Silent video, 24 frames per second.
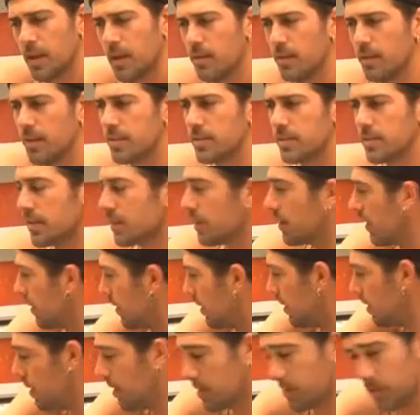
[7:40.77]
Listen,
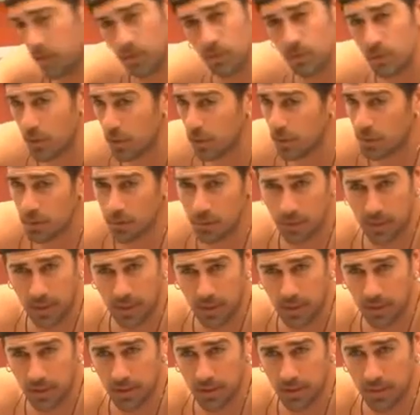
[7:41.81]
you know,
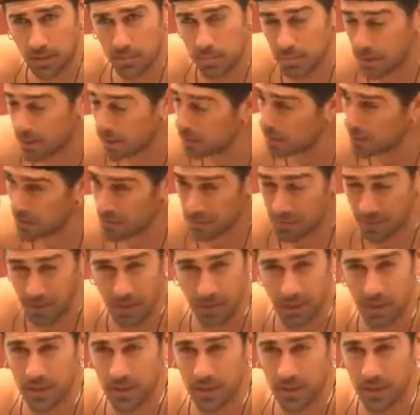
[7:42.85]
Karen, me and you are very.